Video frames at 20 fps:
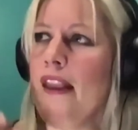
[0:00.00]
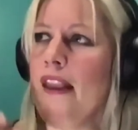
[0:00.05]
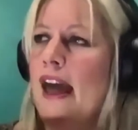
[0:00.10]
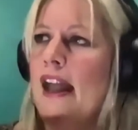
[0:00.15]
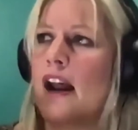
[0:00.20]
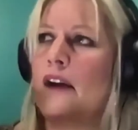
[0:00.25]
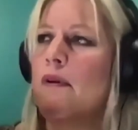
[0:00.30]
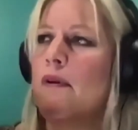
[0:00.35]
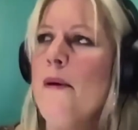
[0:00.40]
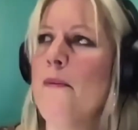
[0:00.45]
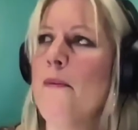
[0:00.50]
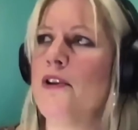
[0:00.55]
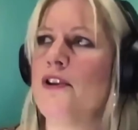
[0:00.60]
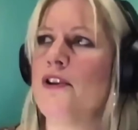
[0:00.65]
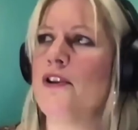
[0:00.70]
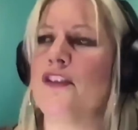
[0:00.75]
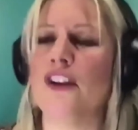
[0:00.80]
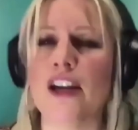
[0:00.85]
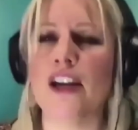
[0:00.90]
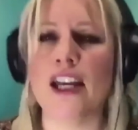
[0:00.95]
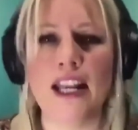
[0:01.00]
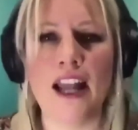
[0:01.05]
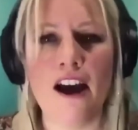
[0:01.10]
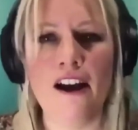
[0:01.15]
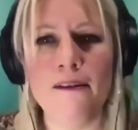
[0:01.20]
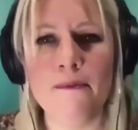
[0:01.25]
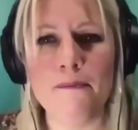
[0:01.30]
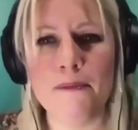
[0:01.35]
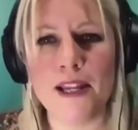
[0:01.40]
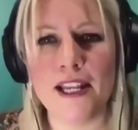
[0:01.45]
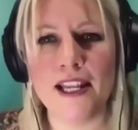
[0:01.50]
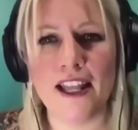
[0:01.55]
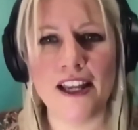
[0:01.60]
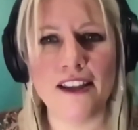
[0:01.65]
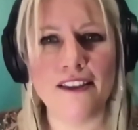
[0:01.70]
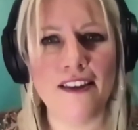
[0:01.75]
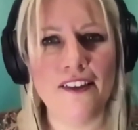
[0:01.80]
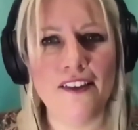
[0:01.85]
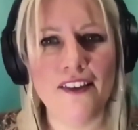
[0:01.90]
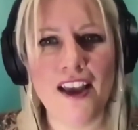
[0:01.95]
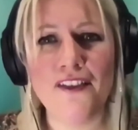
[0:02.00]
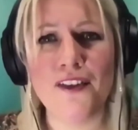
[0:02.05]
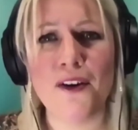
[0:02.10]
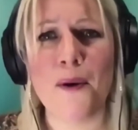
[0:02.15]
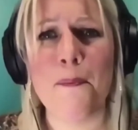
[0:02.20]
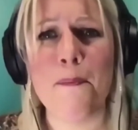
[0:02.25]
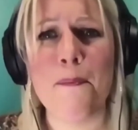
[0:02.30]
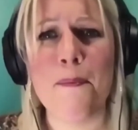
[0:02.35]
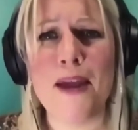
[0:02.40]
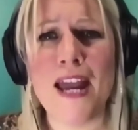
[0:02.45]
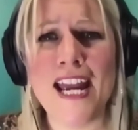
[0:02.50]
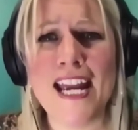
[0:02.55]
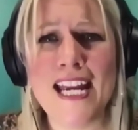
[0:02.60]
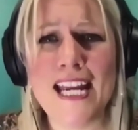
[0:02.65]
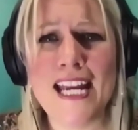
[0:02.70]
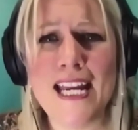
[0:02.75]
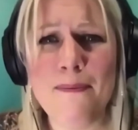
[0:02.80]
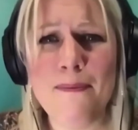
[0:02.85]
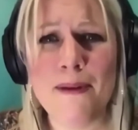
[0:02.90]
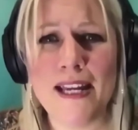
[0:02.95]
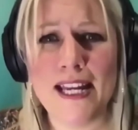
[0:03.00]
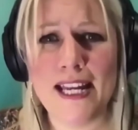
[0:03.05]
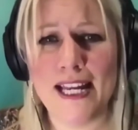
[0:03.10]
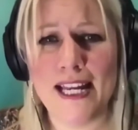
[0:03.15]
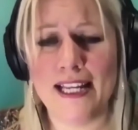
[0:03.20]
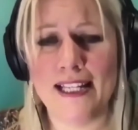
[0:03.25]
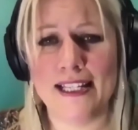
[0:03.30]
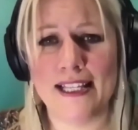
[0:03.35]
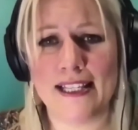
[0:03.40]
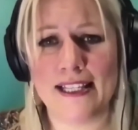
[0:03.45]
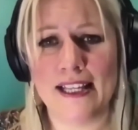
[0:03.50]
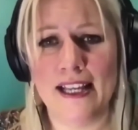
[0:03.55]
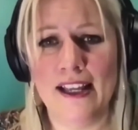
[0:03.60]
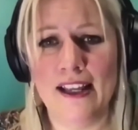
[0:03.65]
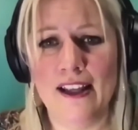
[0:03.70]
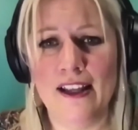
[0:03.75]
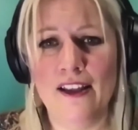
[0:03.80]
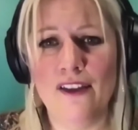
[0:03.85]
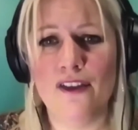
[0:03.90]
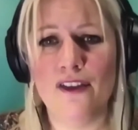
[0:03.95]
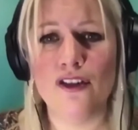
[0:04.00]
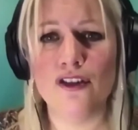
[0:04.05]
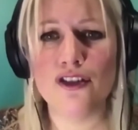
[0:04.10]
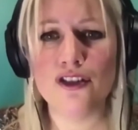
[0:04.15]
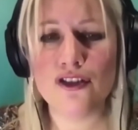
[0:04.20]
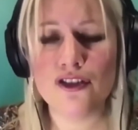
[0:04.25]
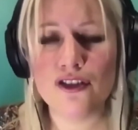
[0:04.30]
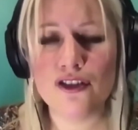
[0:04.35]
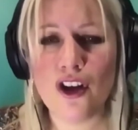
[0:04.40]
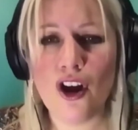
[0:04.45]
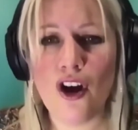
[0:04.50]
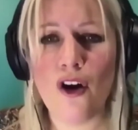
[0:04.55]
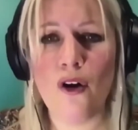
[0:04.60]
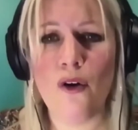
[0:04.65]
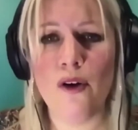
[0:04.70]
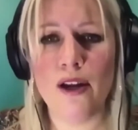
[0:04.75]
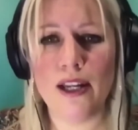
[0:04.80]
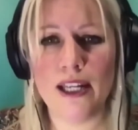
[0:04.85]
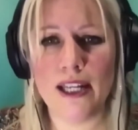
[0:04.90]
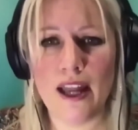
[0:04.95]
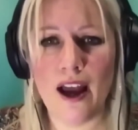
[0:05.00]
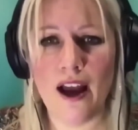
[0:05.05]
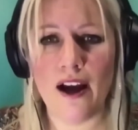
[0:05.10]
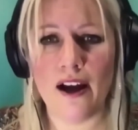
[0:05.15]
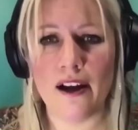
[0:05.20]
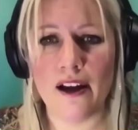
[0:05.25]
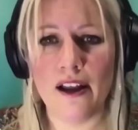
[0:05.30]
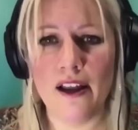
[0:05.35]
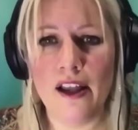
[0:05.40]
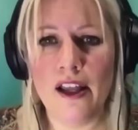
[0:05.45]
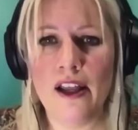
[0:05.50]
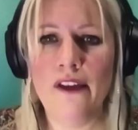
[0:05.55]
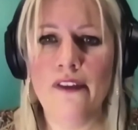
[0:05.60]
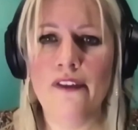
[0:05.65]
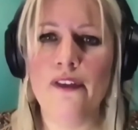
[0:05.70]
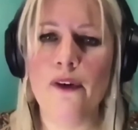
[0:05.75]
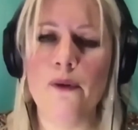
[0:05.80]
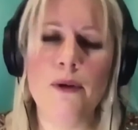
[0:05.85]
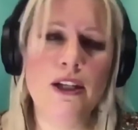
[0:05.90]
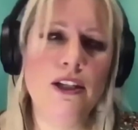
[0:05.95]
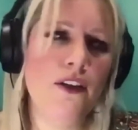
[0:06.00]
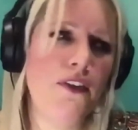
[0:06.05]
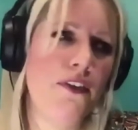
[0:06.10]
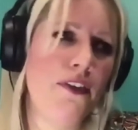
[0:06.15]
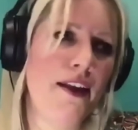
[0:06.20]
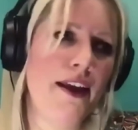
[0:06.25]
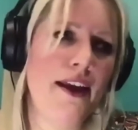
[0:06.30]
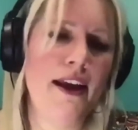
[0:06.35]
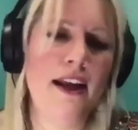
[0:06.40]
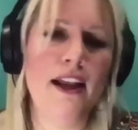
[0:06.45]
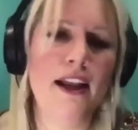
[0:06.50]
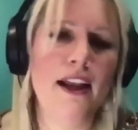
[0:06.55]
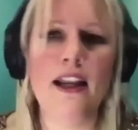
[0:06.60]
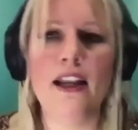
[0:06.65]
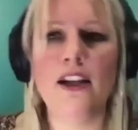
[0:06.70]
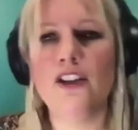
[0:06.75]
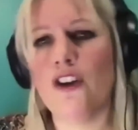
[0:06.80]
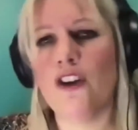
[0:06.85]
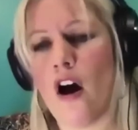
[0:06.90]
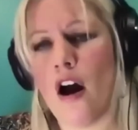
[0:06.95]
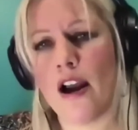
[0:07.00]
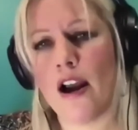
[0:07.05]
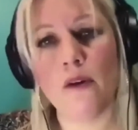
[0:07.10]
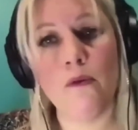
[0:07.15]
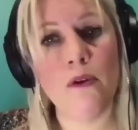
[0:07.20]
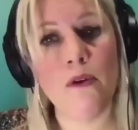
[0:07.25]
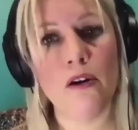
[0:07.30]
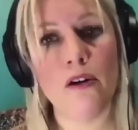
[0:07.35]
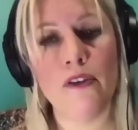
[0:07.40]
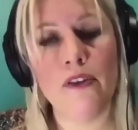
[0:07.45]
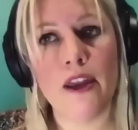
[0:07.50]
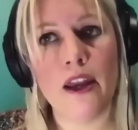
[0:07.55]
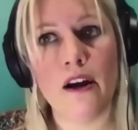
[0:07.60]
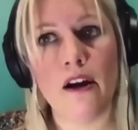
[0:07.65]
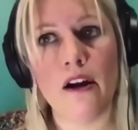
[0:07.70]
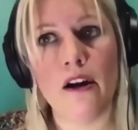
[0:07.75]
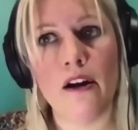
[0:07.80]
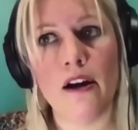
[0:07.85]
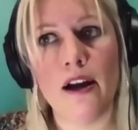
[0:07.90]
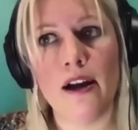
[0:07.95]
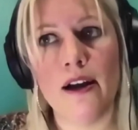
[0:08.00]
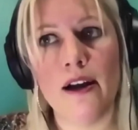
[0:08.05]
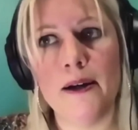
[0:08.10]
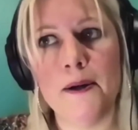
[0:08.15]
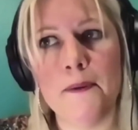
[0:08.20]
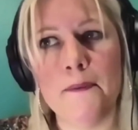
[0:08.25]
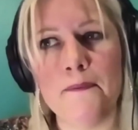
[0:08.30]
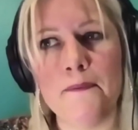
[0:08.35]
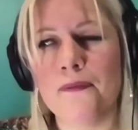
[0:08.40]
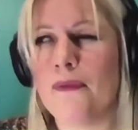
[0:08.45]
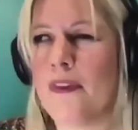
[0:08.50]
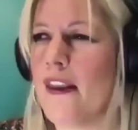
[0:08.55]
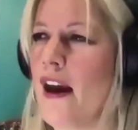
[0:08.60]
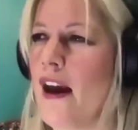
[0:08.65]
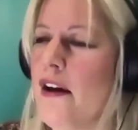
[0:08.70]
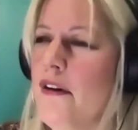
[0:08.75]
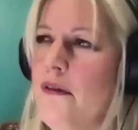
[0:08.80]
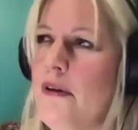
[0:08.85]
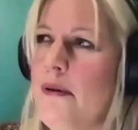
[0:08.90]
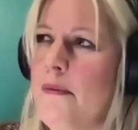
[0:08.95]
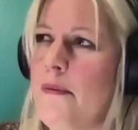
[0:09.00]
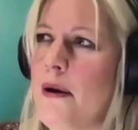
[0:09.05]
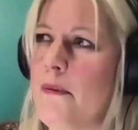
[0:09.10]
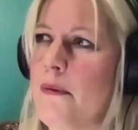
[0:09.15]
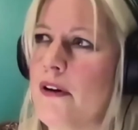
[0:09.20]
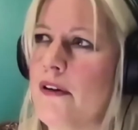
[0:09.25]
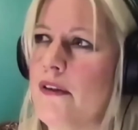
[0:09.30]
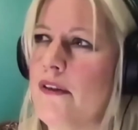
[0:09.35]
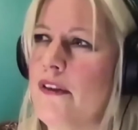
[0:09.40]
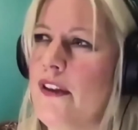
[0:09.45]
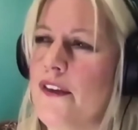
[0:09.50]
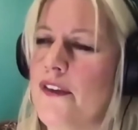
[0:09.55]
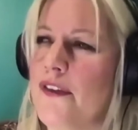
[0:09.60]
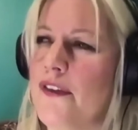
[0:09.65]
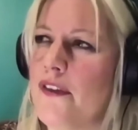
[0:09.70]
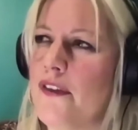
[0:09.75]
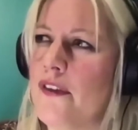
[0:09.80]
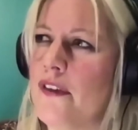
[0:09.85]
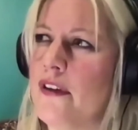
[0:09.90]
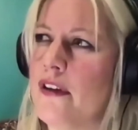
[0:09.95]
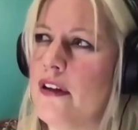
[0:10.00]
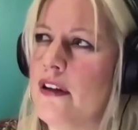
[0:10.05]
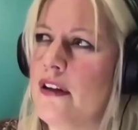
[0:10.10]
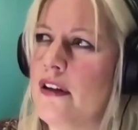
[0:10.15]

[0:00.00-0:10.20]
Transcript: And I remember just looking out and being like, these guys are babies. They're so young. So we just sit and talk, and we were there. I don't remember this.